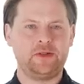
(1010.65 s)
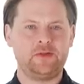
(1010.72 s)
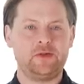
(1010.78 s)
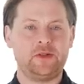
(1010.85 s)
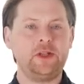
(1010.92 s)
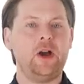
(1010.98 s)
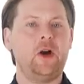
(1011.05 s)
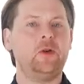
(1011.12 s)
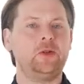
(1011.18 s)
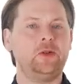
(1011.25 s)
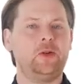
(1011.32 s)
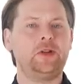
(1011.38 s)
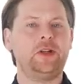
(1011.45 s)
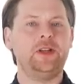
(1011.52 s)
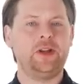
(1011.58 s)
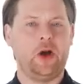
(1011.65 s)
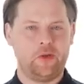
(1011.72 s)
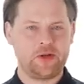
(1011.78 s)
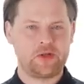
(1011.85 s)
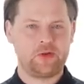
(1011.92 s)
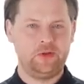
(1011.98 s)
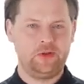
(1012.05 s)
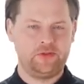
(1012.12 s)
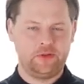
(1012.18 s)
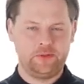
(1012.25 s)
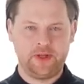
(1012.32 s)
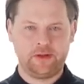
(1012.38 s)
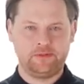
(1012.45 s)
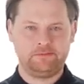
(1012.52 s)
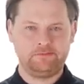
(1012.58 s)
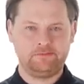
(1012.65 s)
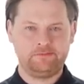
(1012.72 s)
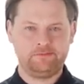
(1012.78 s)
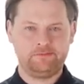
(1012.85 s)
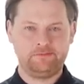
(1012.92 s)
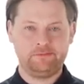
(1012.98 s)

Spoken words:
information available for you online.